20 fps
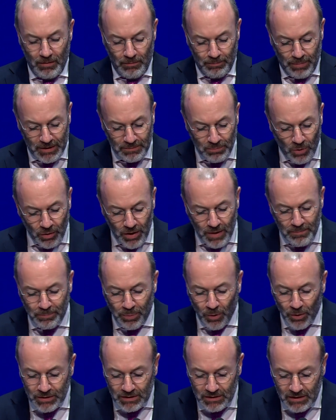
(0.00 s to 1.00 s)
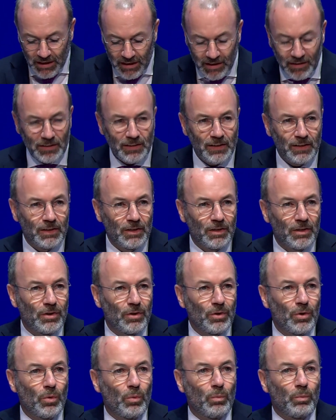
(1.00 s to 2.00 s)
But more importantly,
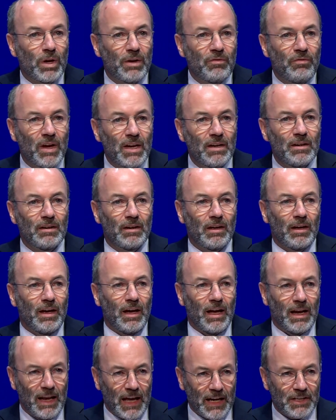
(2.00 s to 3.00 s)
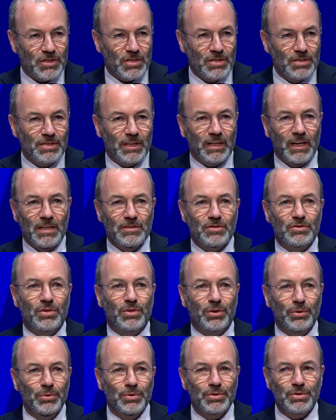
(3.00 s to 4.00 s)
we win elections
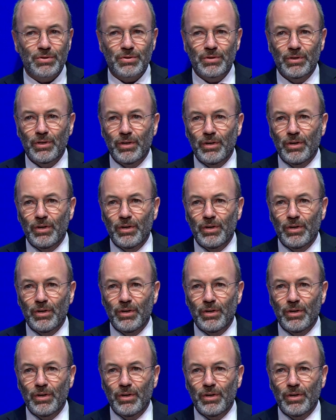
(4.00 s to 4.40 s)
against those